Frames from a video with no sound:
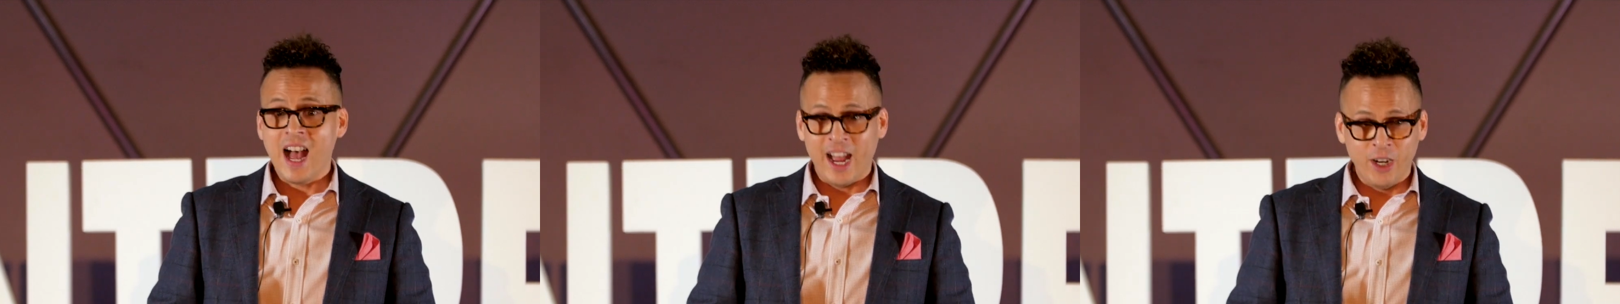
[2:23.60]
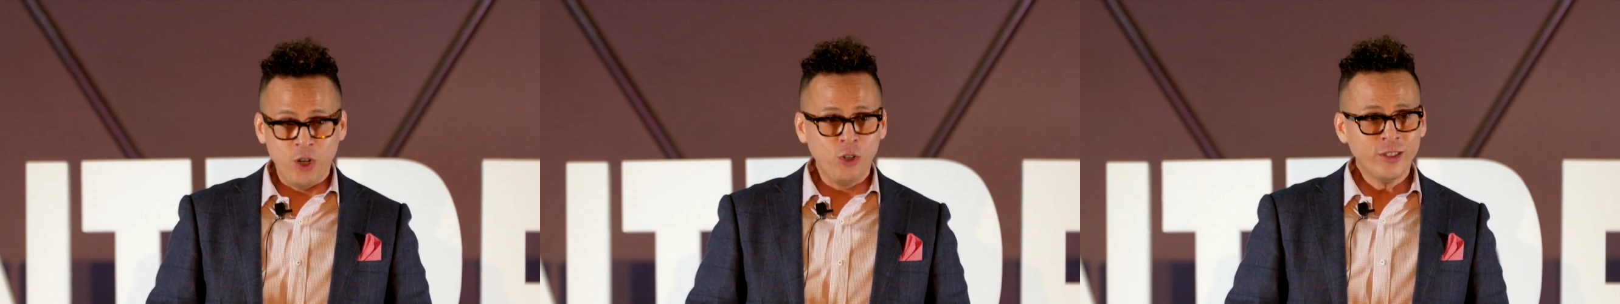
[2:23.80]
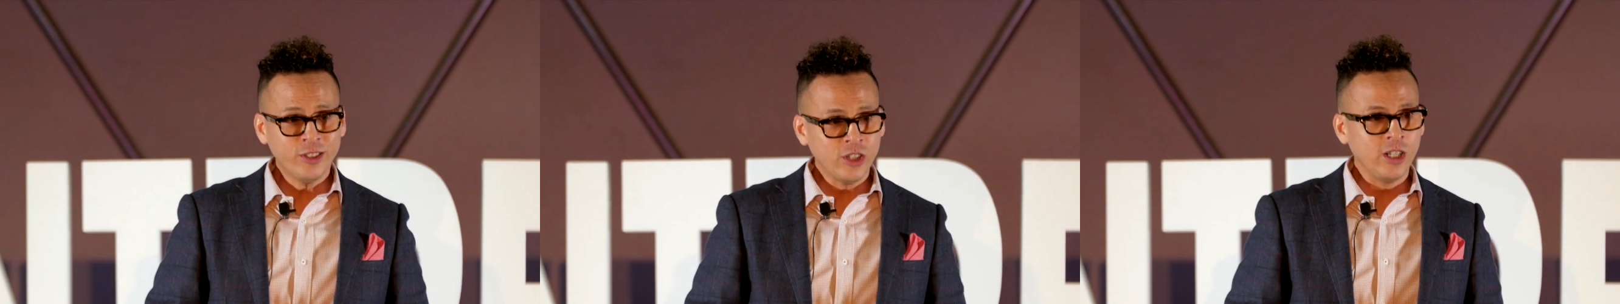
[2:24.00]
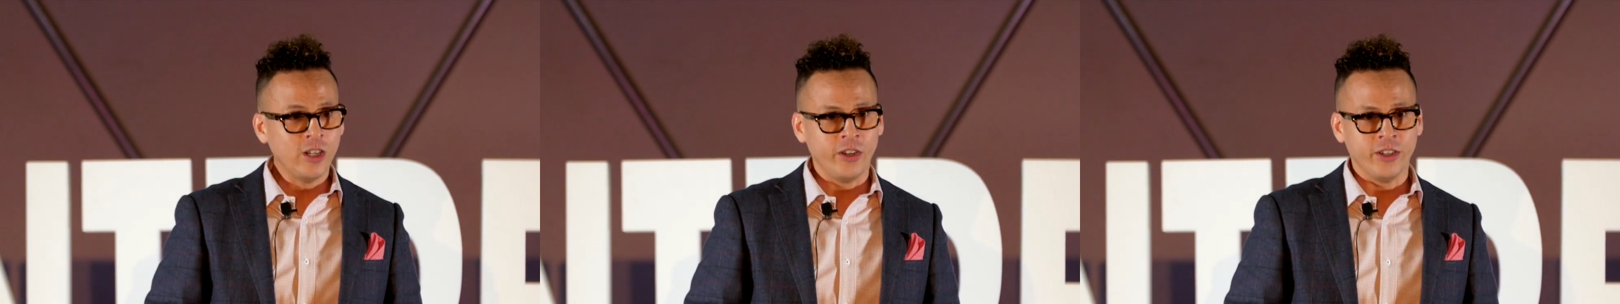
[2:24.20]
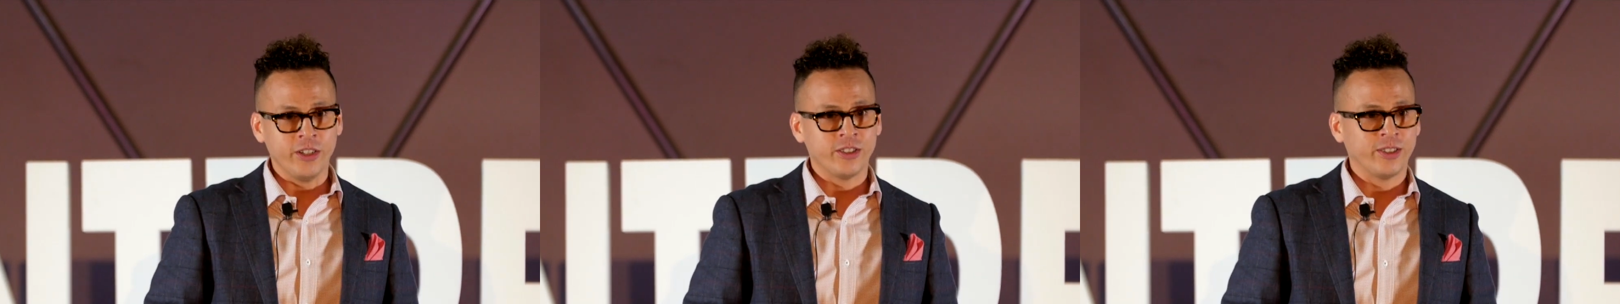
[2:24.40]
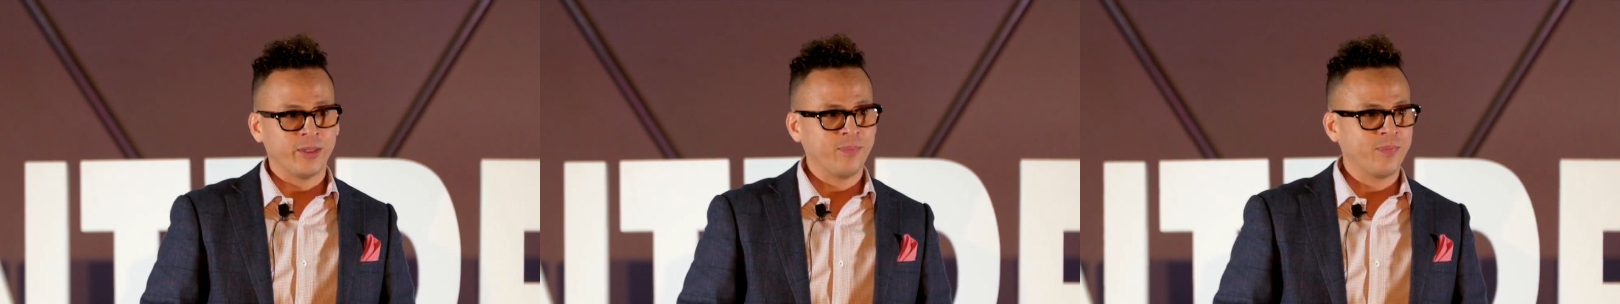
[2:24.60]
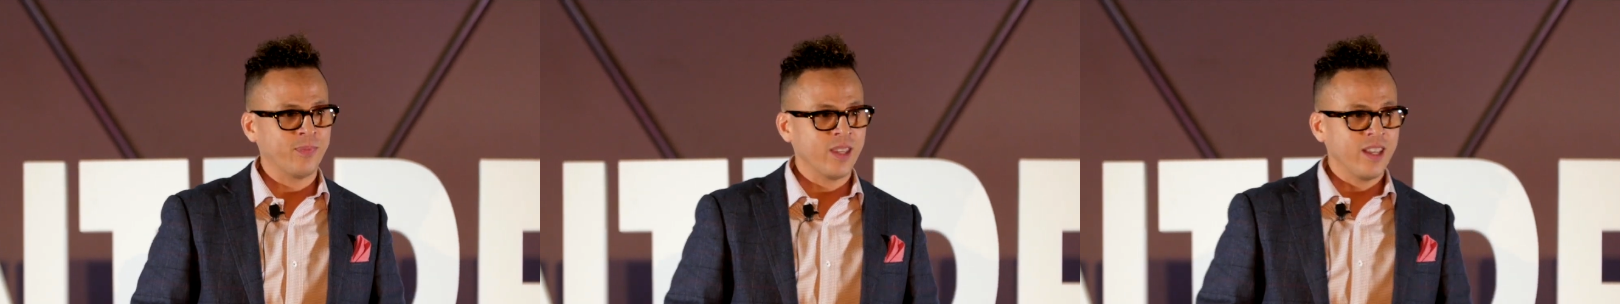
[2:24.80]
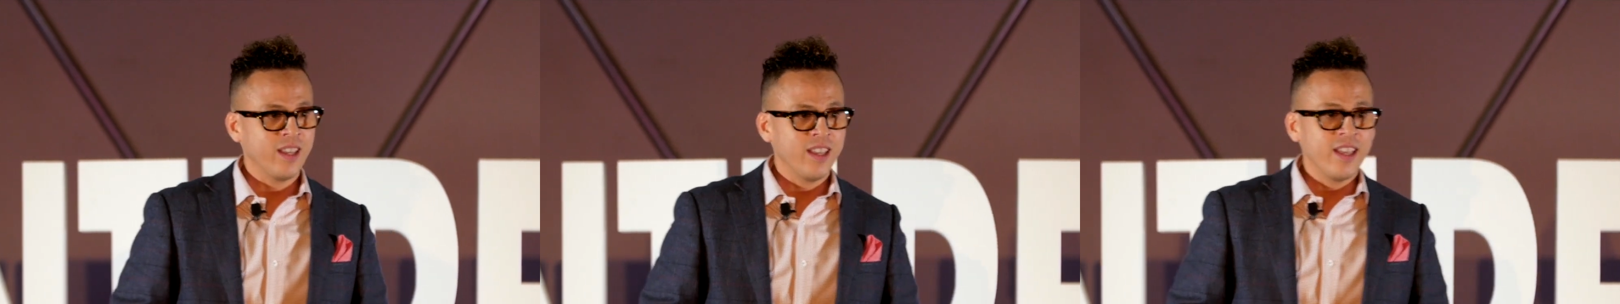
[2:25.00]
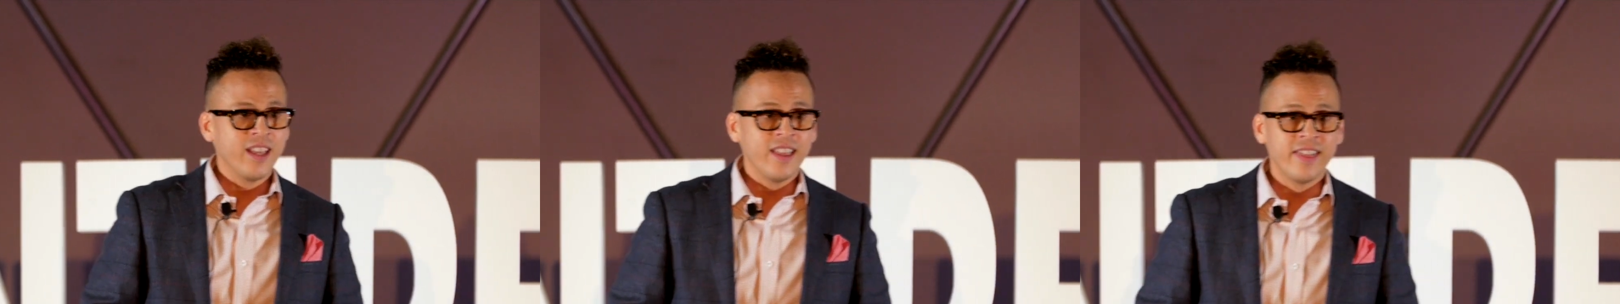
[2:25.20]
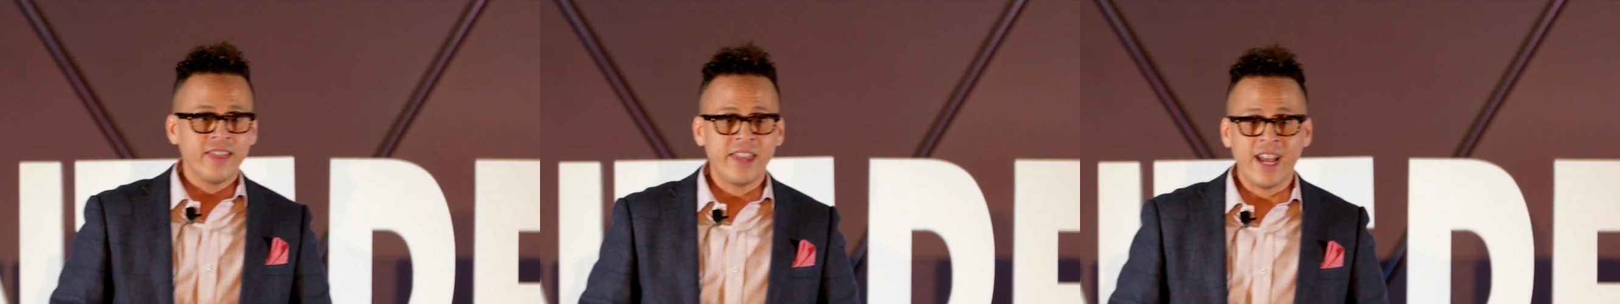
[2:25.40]
I also learned
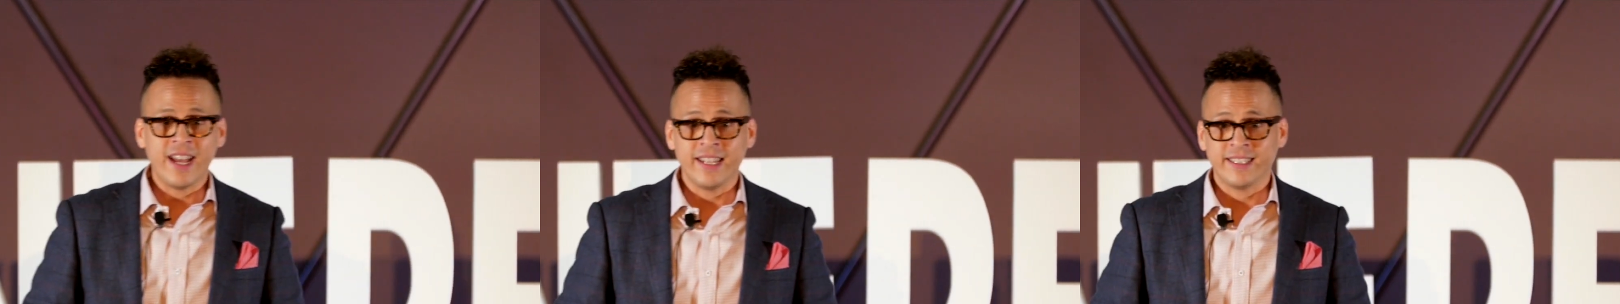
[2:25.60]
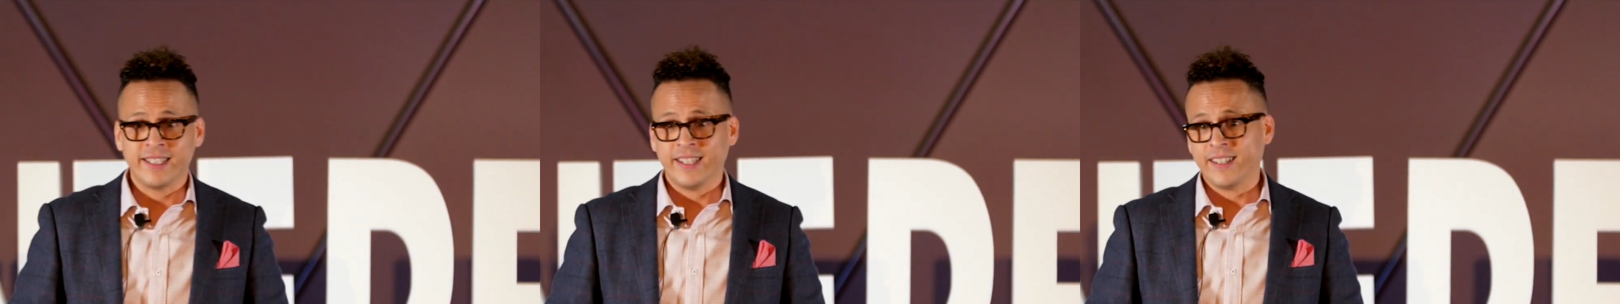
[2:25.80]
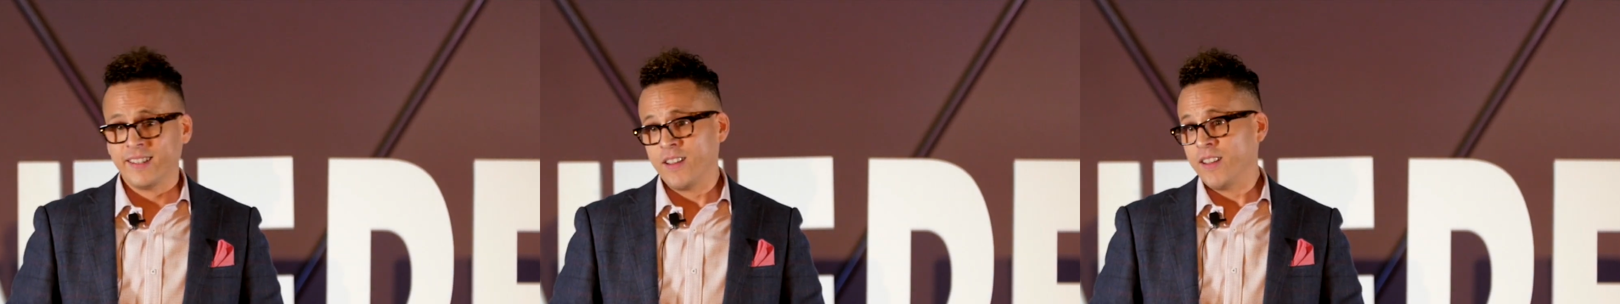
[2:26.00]
that